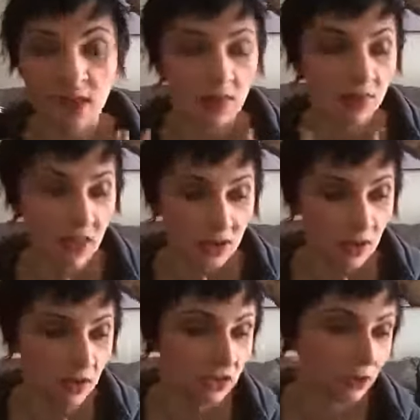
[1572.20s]
thank you
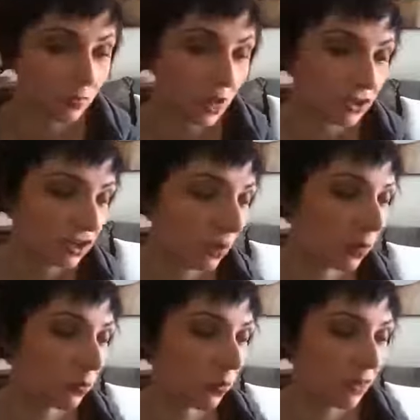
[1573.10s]
guys so much. I
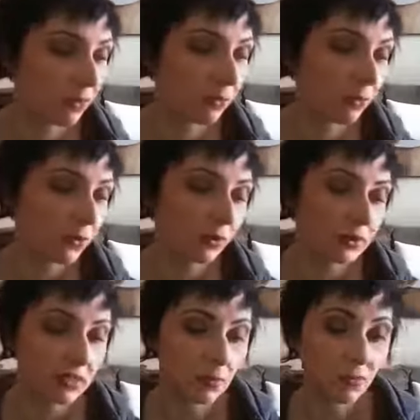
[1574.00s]
want to run through
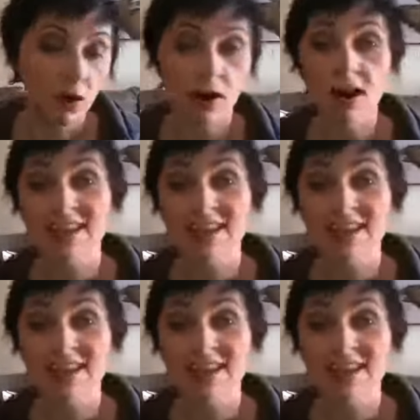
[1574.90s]
some of our